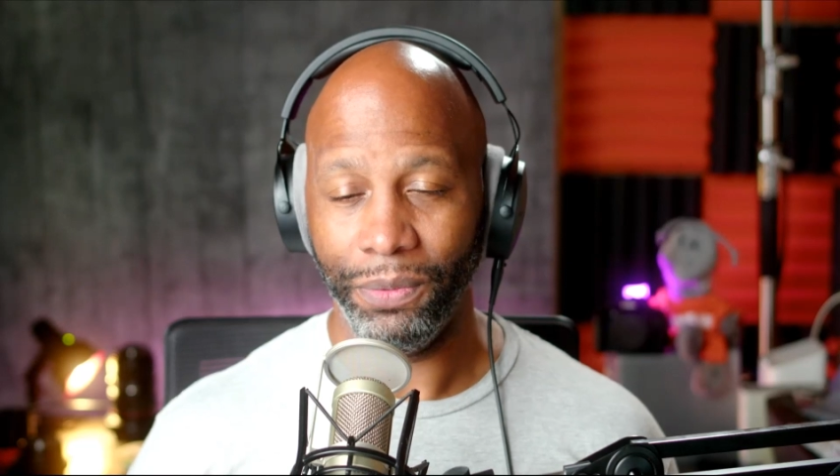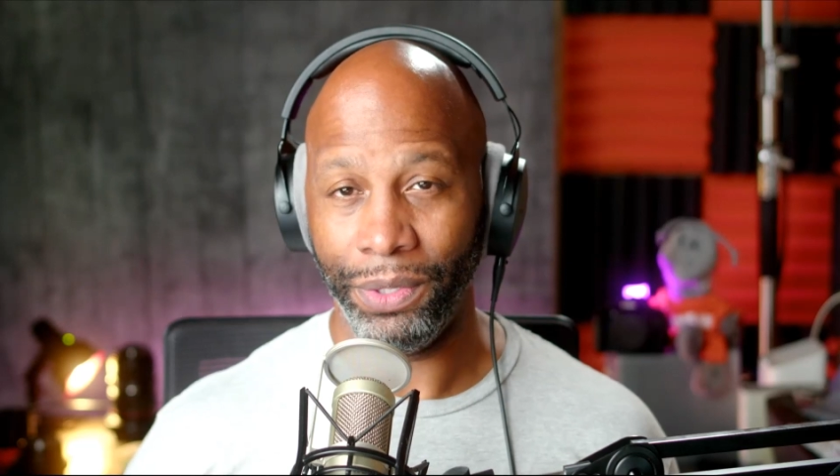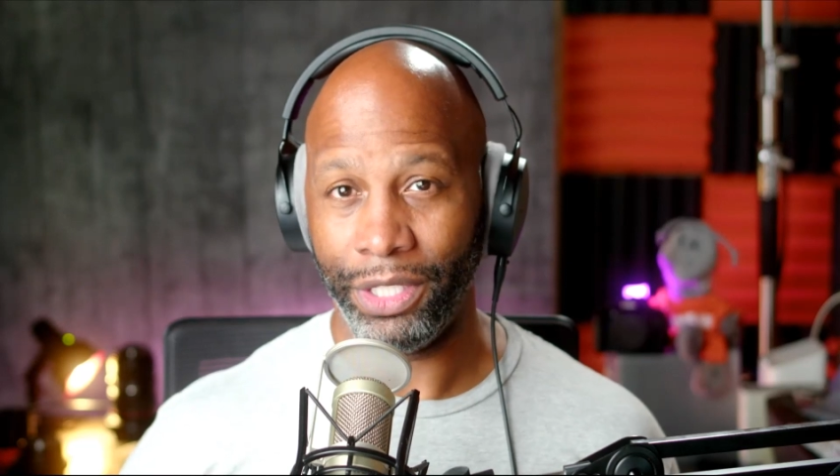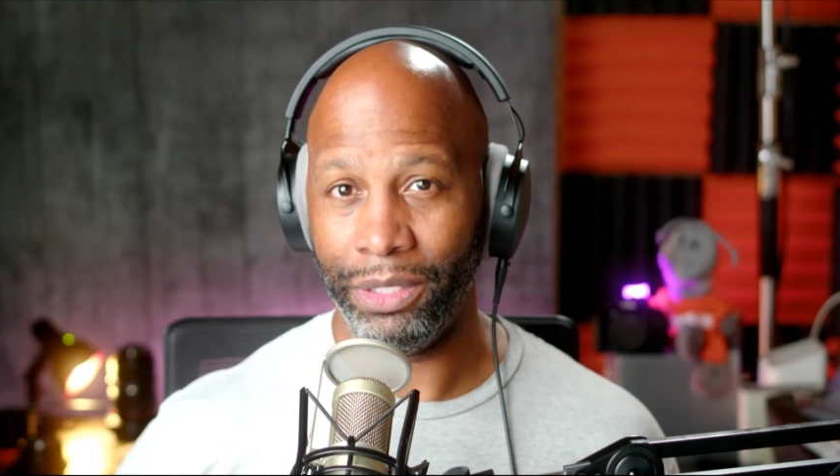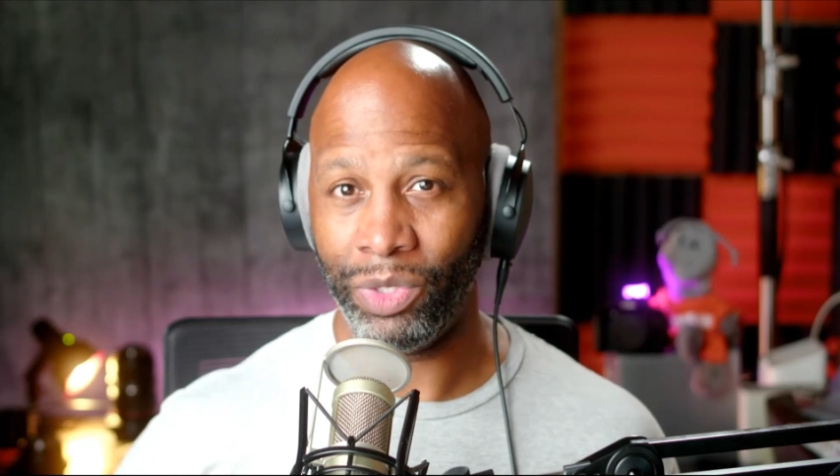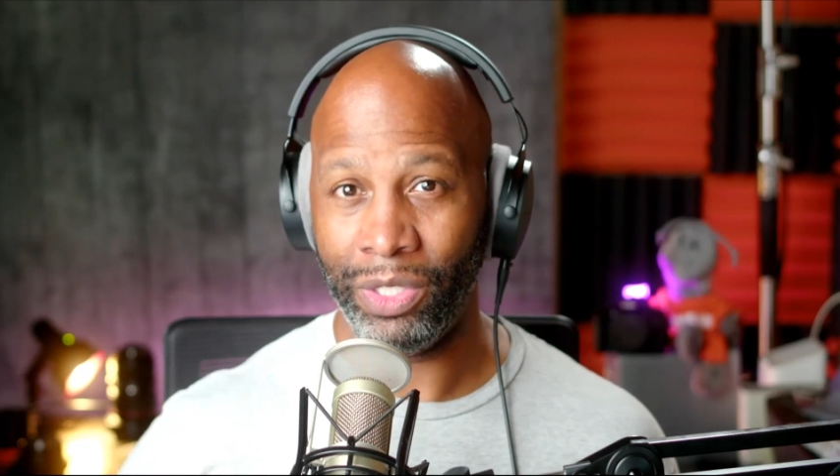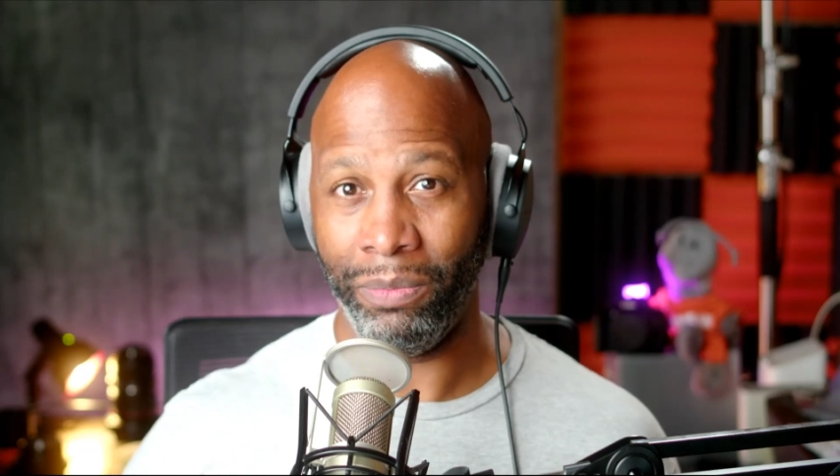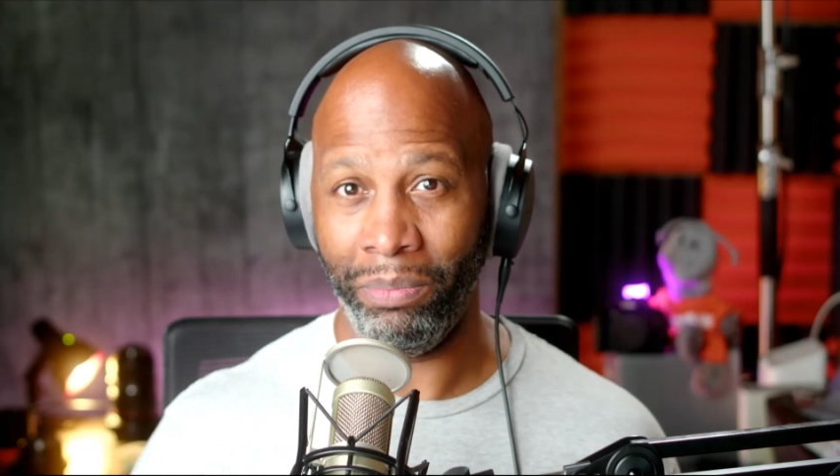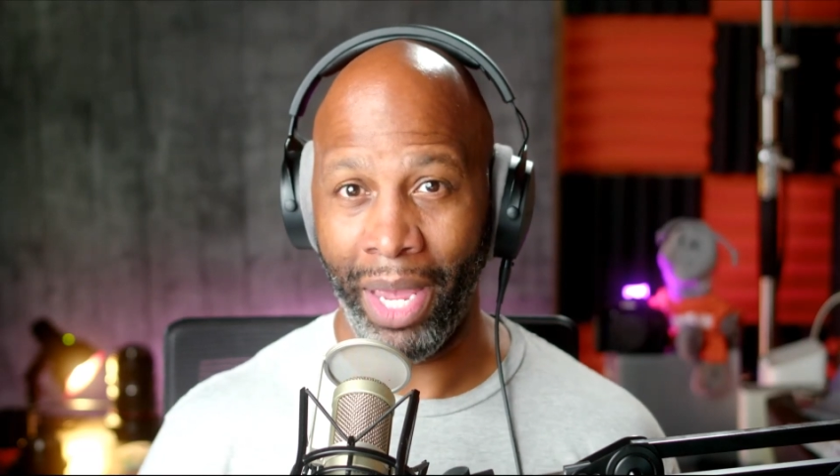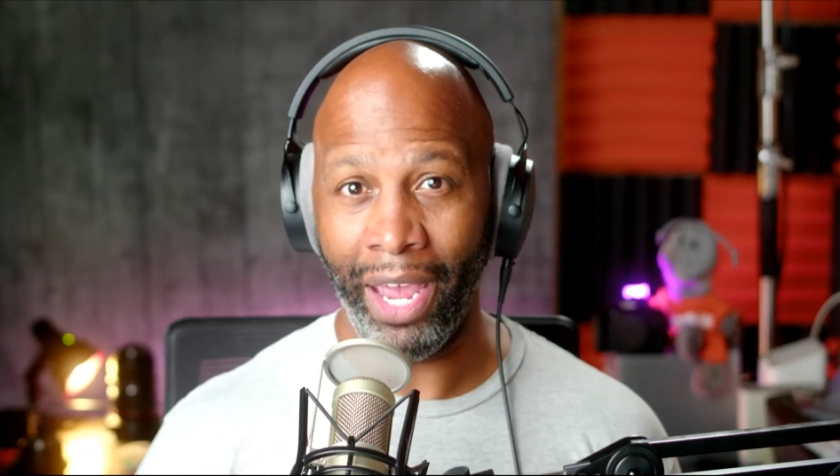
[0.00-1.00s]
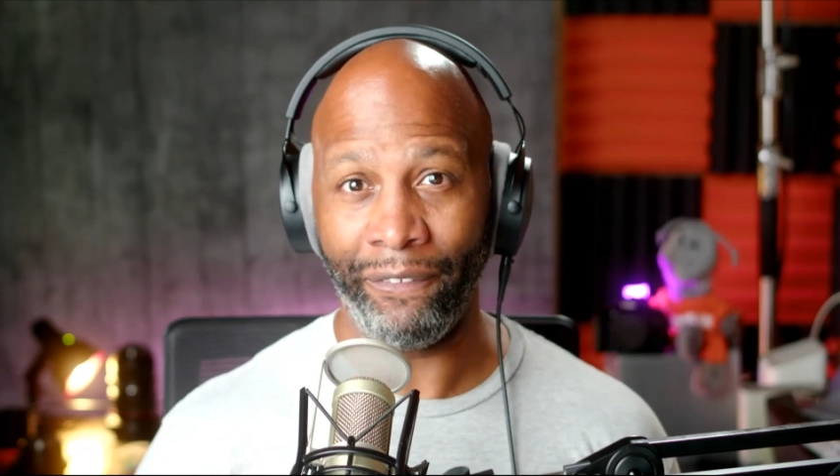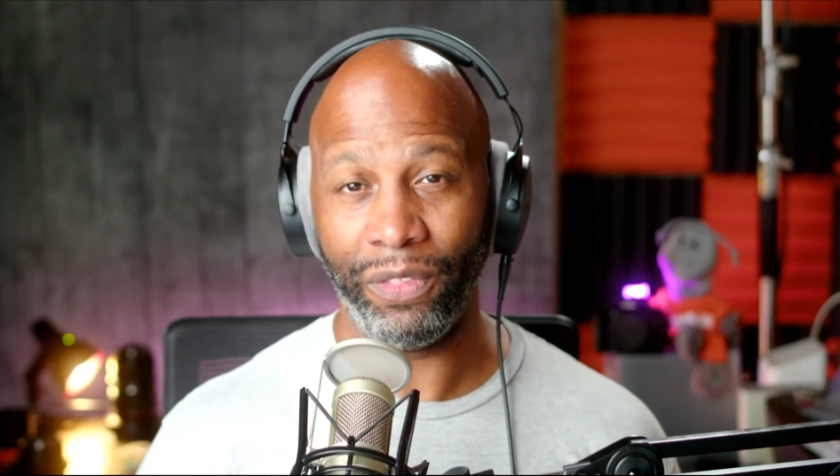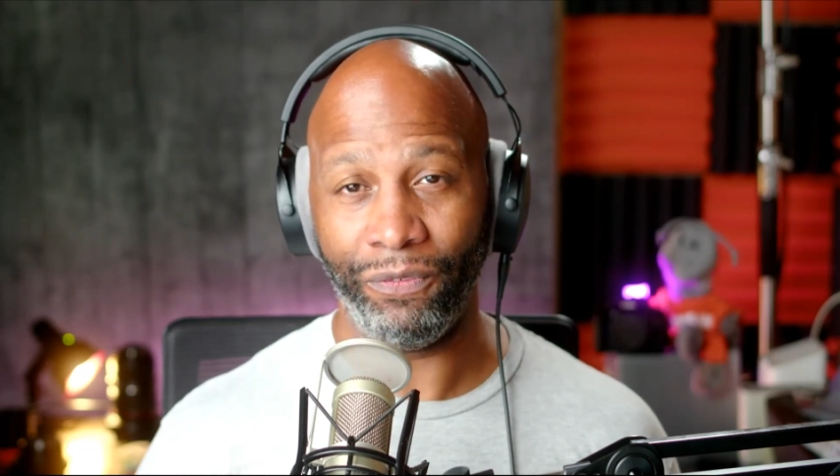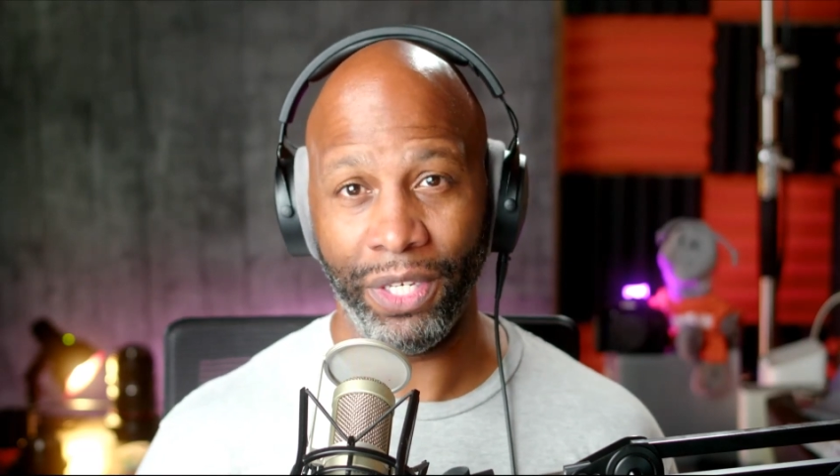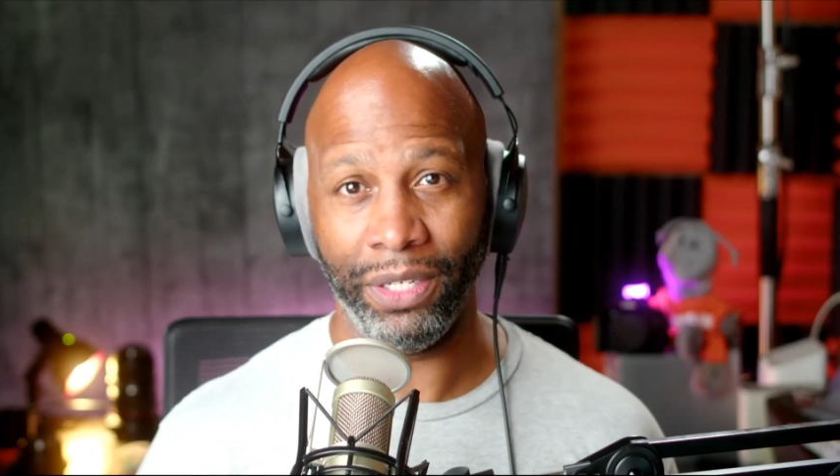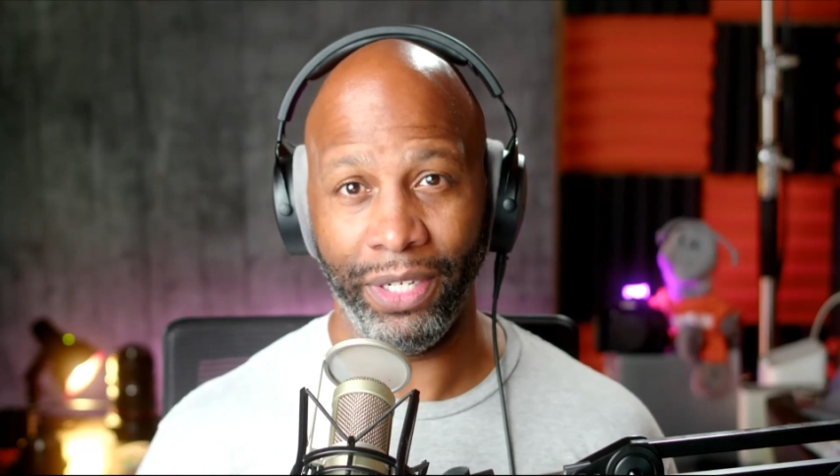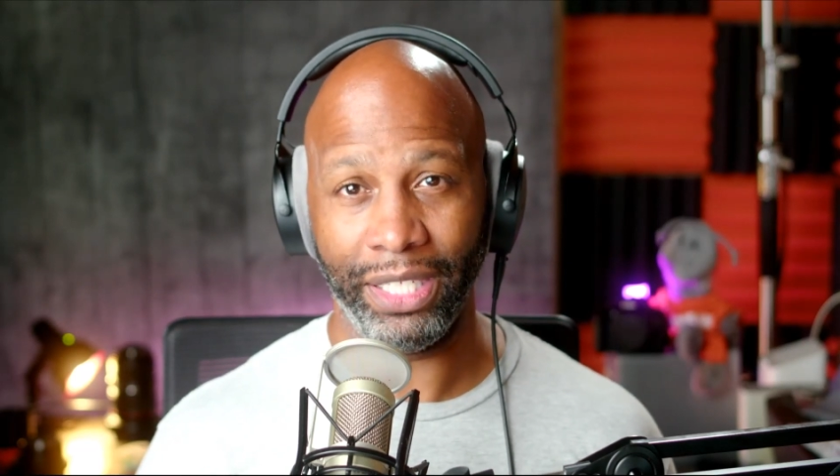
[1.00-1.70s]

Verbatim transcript: when it comes to the math to figure